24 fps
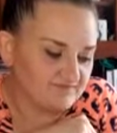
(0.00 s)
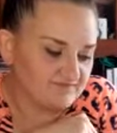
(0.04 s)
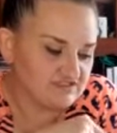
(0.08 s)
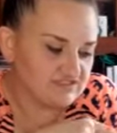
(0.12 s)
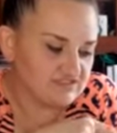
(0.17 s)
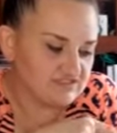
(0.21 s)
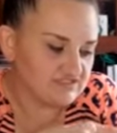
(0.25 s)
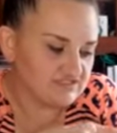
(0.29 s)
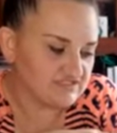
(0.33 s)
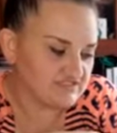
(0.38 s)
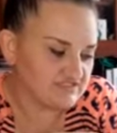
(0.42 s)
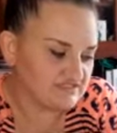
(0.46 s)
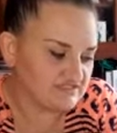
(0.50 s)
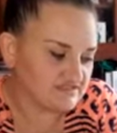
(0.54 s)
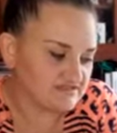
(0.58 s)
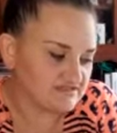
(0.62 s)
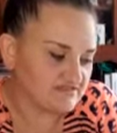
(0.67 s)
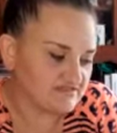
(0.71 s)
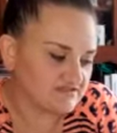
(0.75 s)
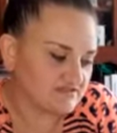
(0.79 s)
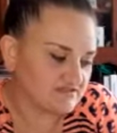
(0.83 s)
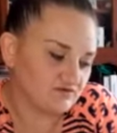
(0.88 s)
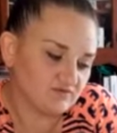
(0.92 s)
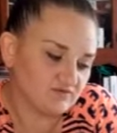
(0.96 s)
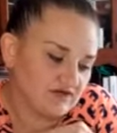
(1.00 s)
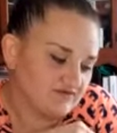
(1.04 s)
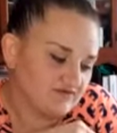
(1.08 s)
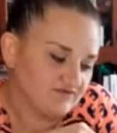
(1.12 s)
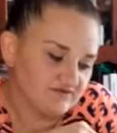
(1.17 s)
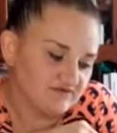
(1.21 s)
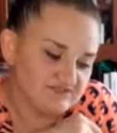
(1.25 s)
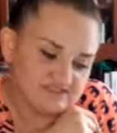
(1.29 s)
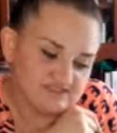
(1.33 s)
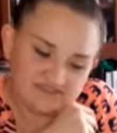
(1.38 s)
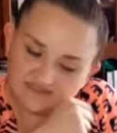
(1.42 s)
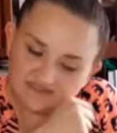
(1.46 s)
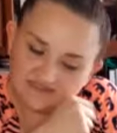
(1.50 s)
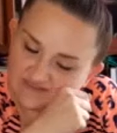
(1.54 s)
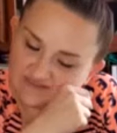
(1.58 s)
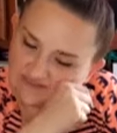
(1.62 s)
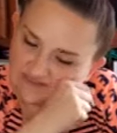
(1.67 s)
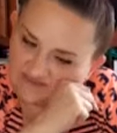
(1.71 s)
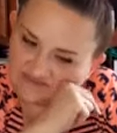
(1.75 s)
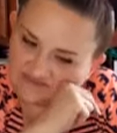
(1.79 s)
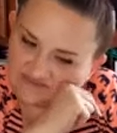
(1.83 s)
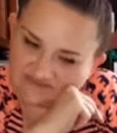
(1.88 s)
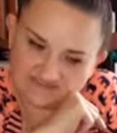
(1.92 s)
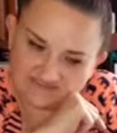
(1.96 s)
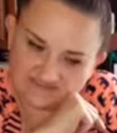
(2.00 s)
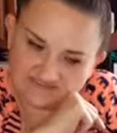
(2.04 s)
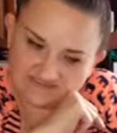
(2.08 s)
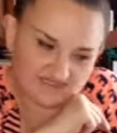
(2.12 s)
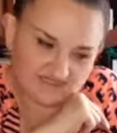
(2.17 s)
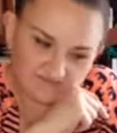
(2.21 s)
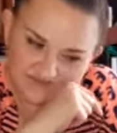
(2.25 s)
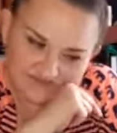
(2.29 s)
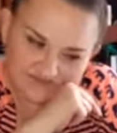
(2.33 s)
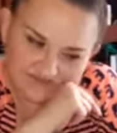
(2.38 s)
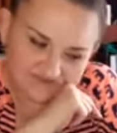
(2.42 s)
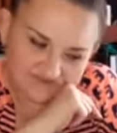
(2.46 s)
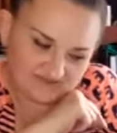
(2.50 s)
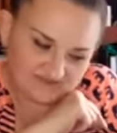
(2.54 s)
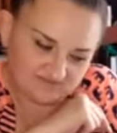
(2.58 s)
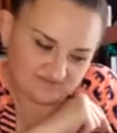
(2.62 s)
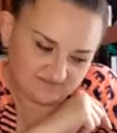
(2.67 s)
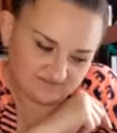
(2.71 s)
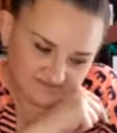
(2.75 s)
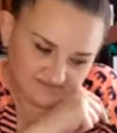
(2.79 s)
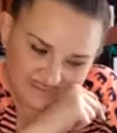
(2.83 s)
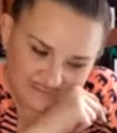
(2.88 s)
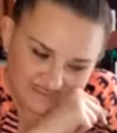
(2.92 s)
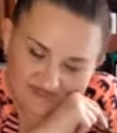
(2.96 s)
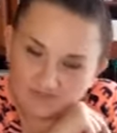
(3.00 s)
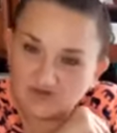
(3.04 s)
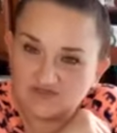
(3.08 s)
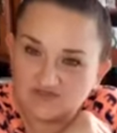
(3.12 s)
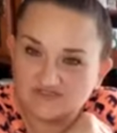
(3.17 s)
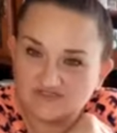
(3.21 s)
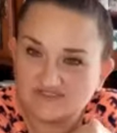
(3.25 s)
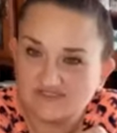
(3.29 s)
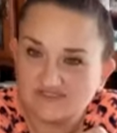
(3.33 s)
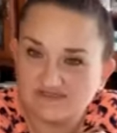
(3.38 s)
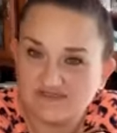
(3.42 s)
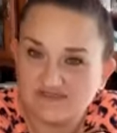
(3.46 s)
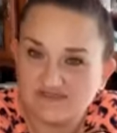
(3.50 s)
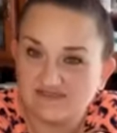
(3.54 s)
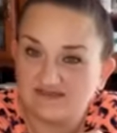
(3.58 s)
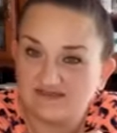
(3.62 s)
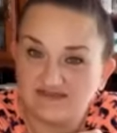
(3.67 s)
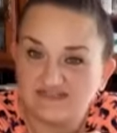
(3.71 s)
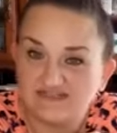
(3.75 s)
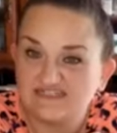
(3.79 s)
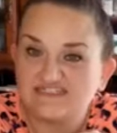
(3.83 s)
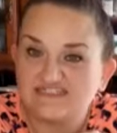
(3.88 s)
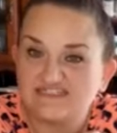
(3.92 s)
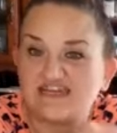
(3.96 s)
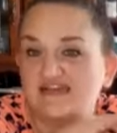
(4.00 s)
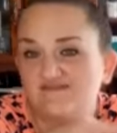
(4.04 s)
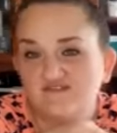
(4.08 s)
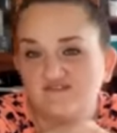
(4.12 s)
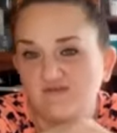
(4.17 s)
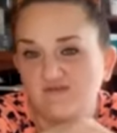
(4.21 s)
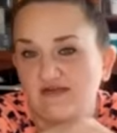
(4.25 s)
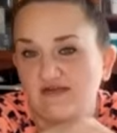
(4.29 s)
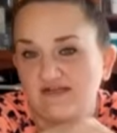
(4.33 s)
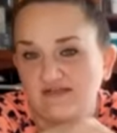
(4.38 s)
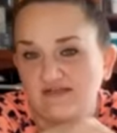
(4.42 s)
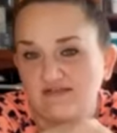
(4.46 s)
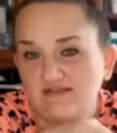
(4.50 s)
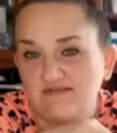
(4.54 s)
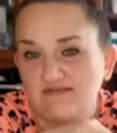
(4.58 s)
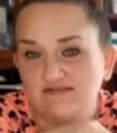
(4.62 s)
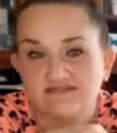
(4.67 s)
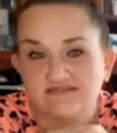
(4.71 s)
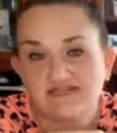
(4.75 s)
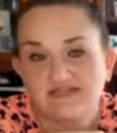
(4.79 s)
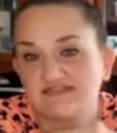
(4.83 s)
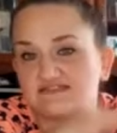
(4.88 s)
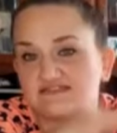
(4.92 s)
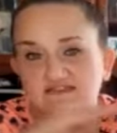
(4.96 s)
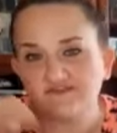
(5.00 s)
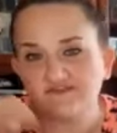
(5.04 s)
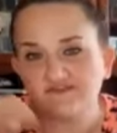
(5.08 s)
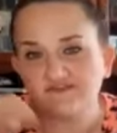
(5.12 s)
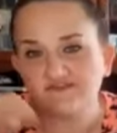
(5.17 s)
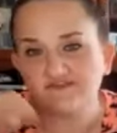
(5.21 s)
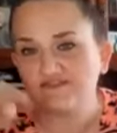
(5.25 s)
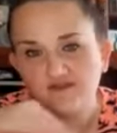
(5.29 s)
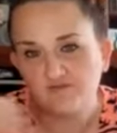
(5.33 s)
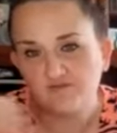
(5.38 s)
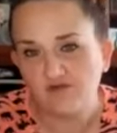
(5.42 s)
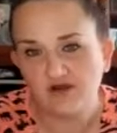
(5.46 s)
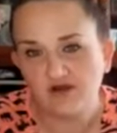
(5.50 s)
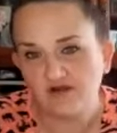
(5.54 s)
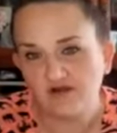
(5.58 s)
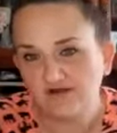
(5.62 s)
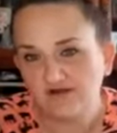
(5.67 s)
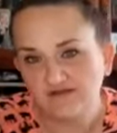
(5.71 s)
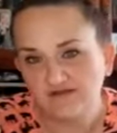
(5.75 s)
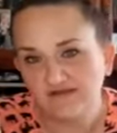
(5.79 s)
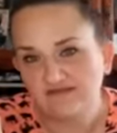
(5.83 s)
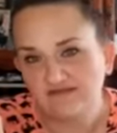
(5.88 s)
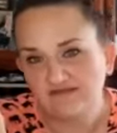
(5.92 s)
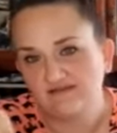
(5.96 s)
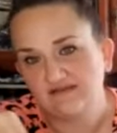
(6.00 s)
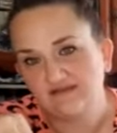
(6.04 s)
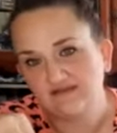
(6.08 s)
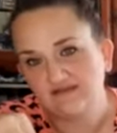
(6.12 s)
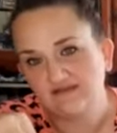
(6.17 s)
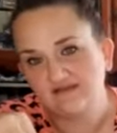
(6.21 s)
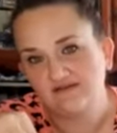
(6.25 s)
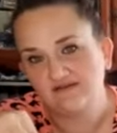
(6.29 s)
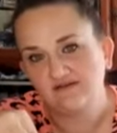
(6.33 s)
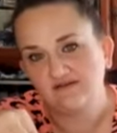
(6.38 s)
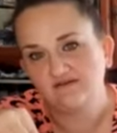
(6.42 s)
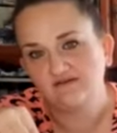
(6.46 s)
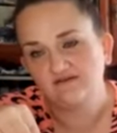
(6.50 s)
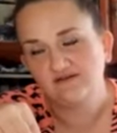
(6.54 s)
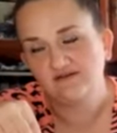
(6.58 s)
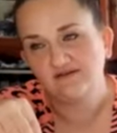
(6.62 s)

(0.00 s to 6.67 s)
just to reference it, because I'm usually that person that like dives right in, takes everything apart, and then I go,